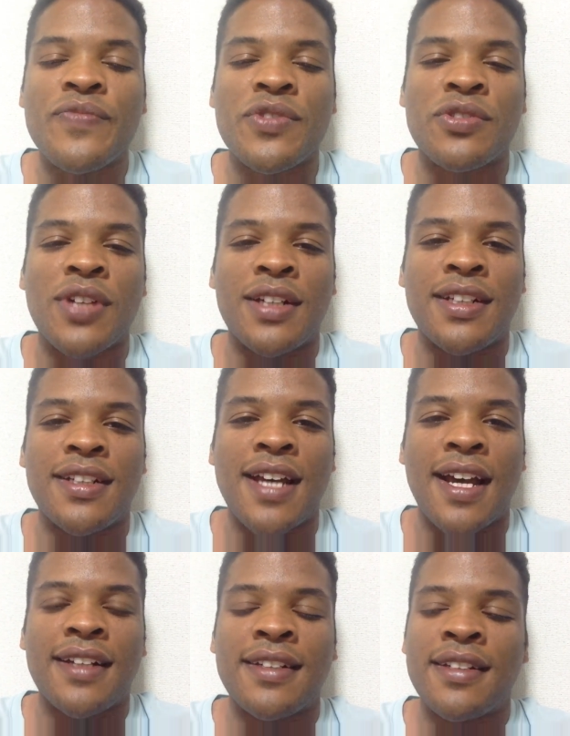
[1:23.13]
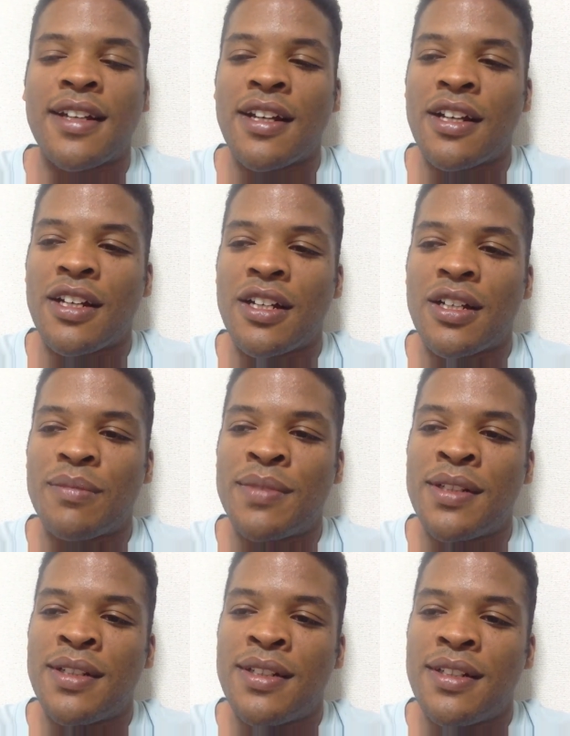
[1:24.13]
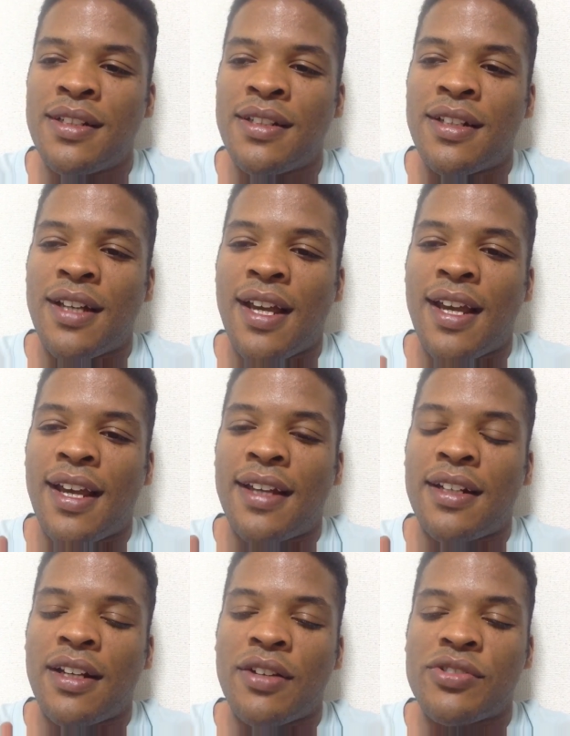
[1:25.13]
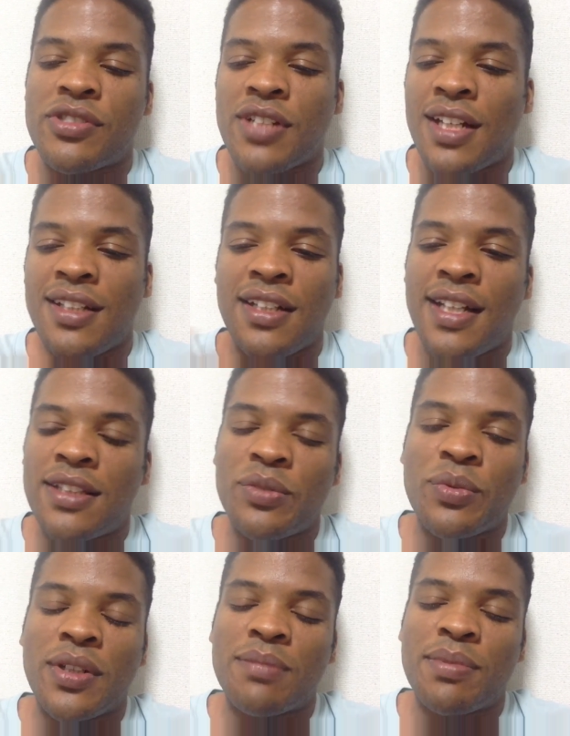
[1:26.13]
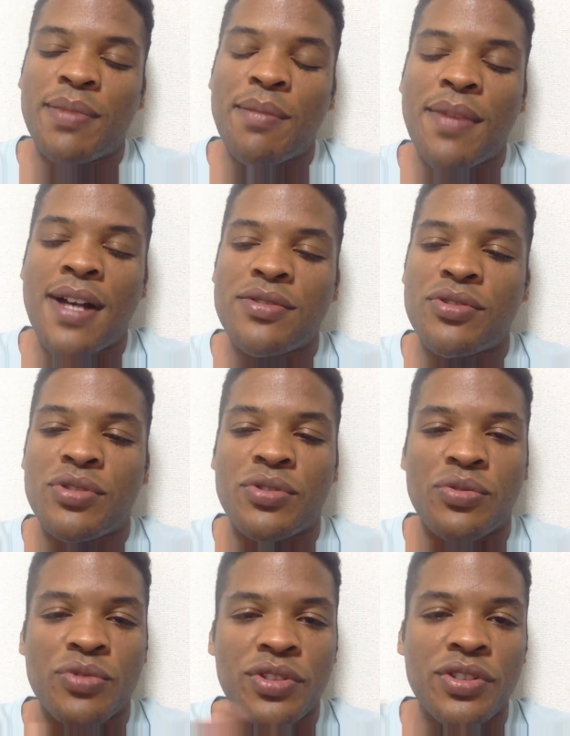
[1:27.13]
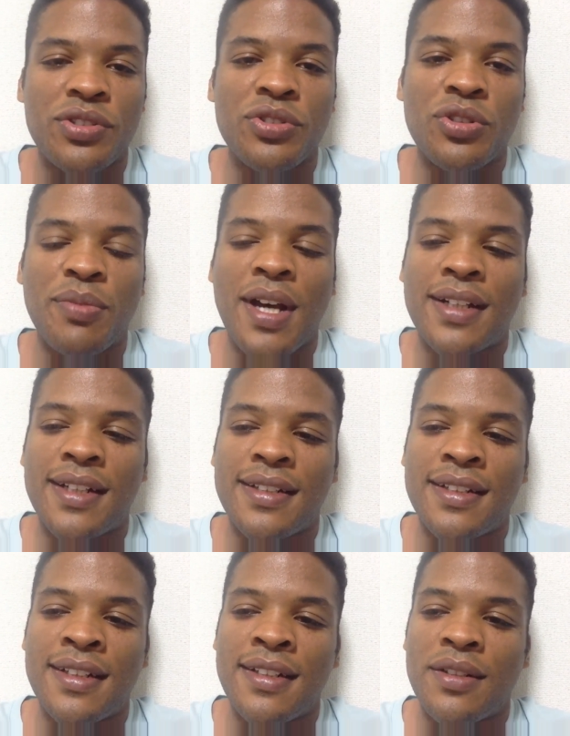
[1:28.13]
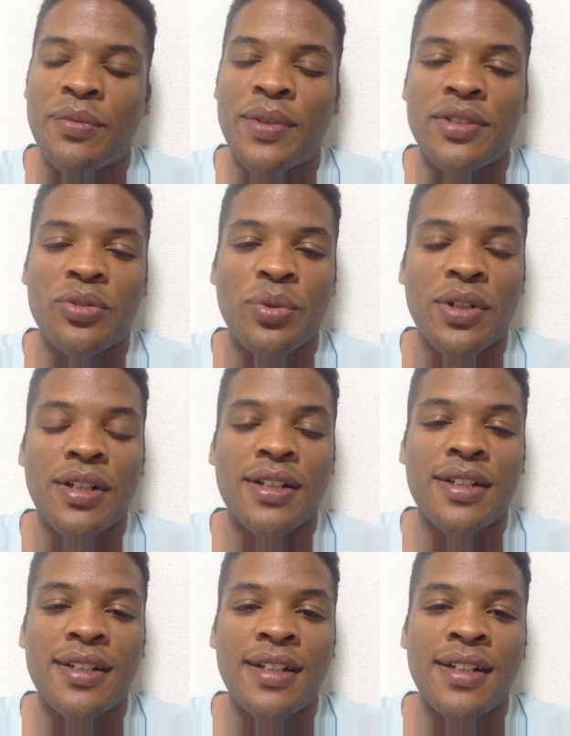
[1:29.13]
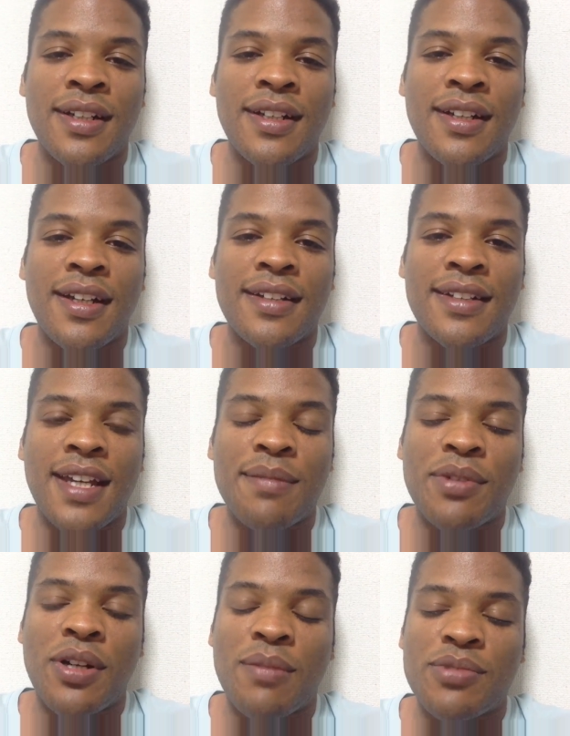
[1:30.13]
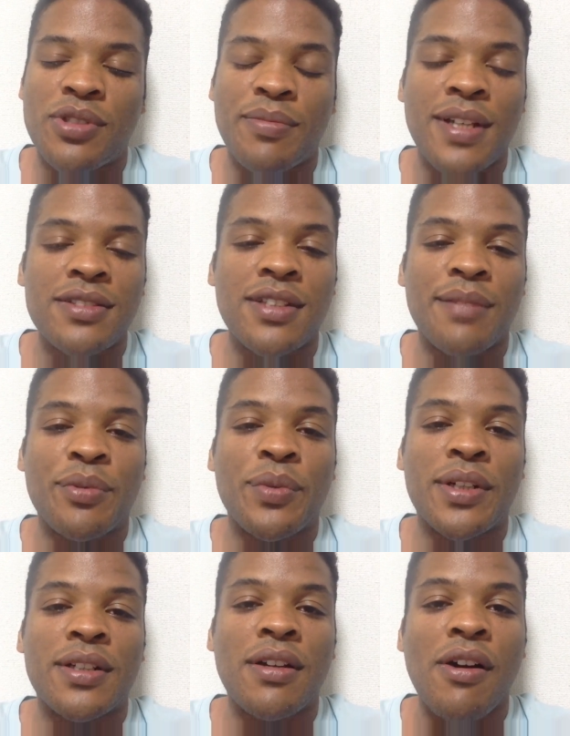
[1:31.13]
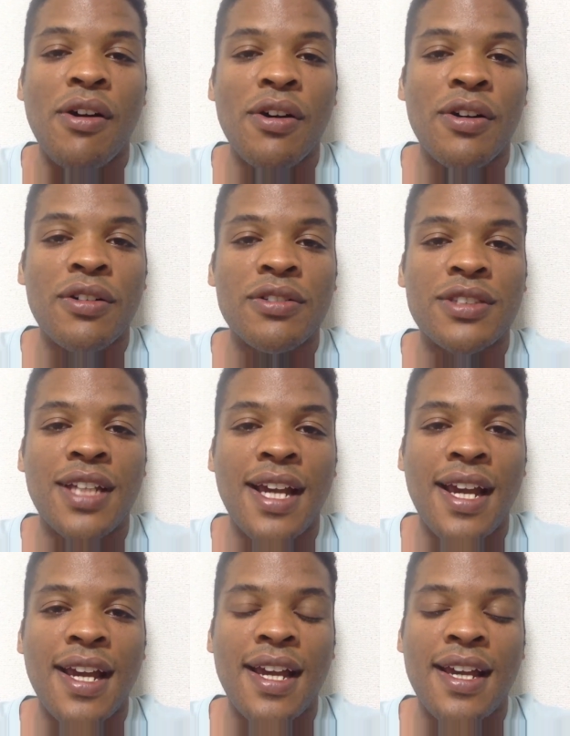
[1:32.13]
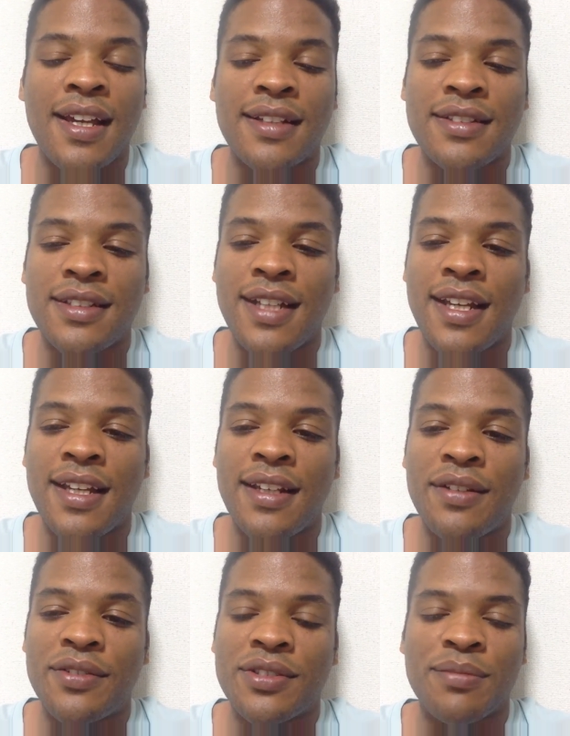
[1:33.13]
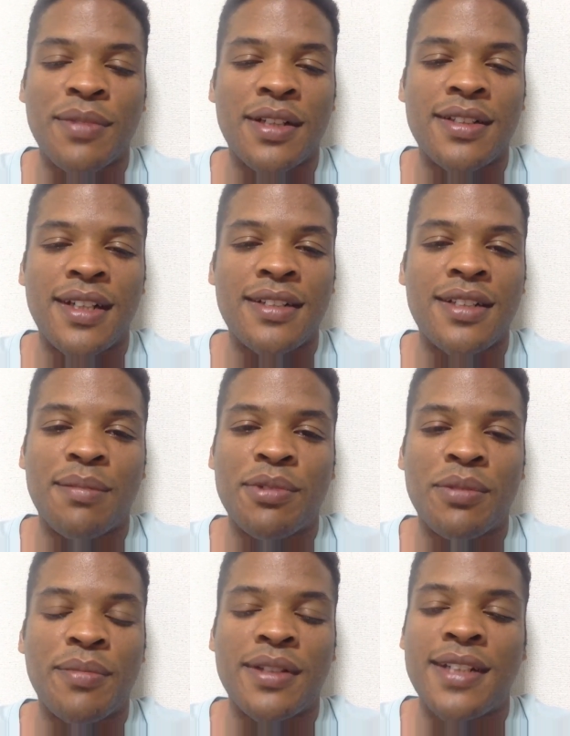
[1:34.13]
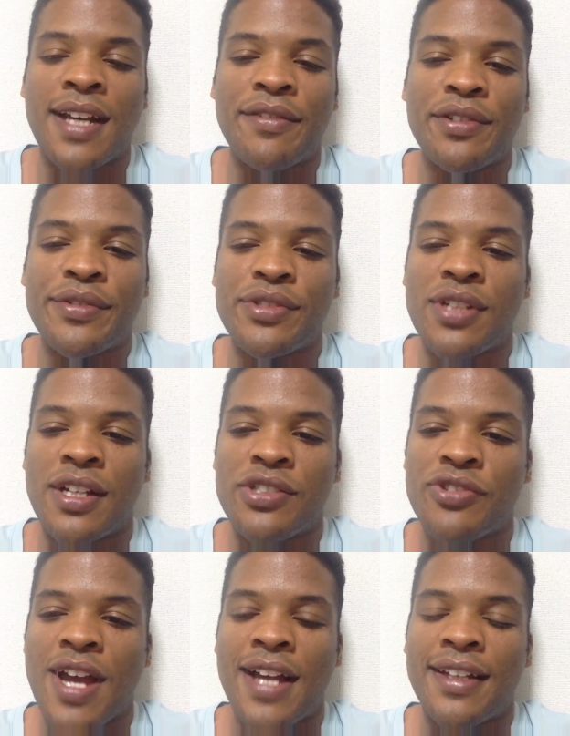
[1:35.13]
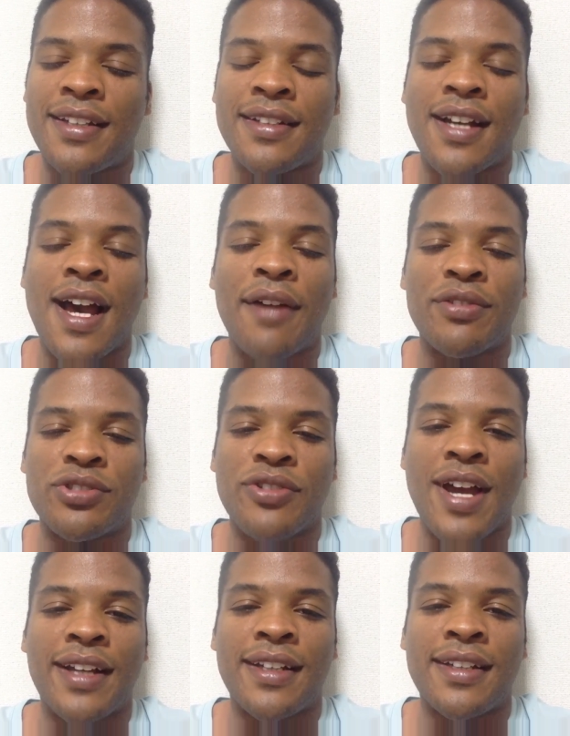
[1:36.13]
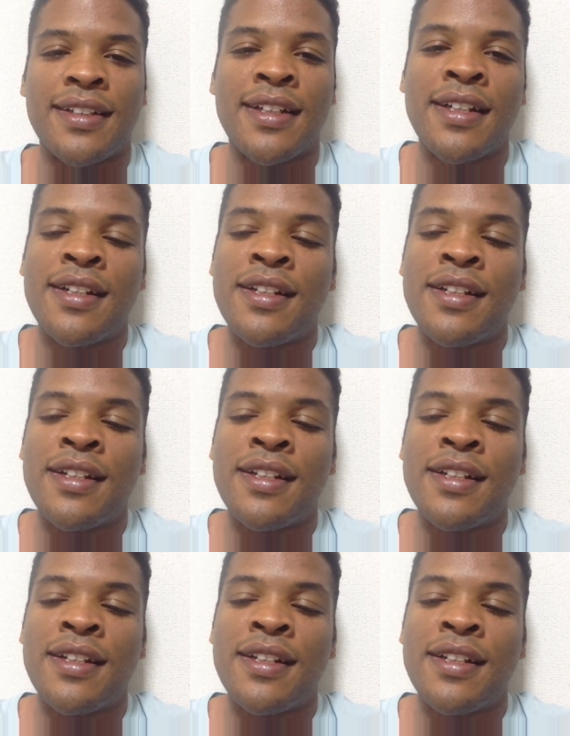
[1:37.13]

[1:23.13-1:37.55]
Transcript: And so I did that. And I was slightly late to work, but my boss was really cool about it. Went to work and came home. So basically, I've been working all day, and today was a Monday, typical Monday. Everyone was kind of dragging. I was dragging.